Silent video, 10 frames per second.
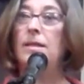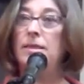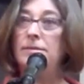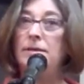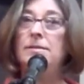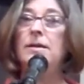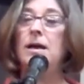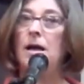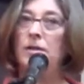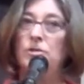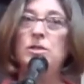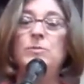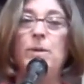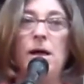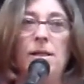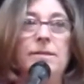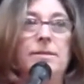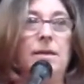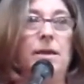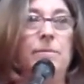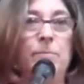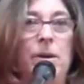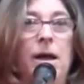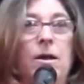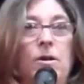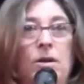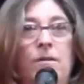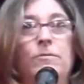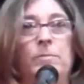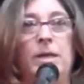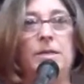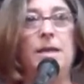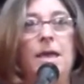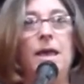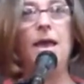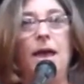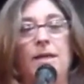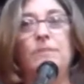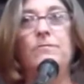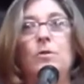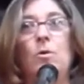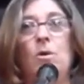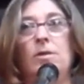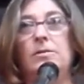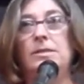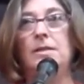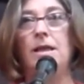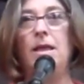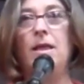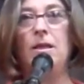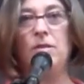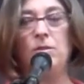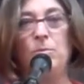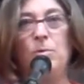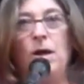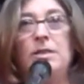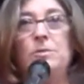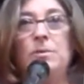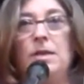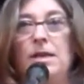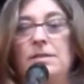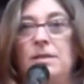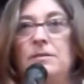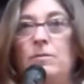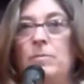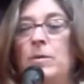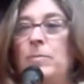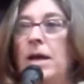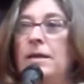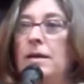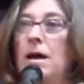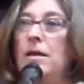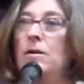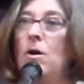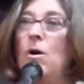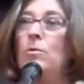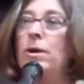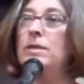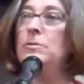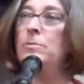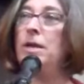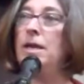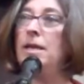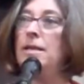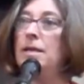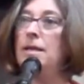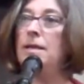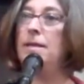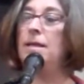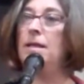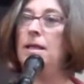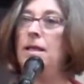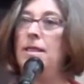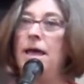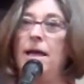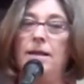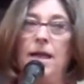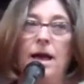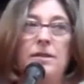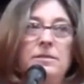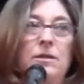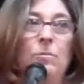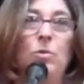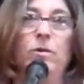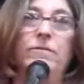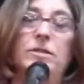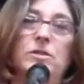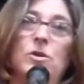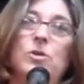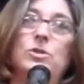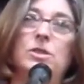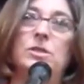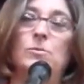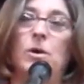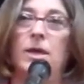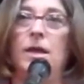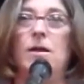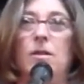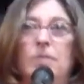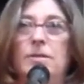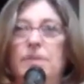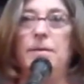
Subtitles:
This is a conscious policy by our government. And of course, the press releases from the Pentagon always read that X number of insurgents were killed.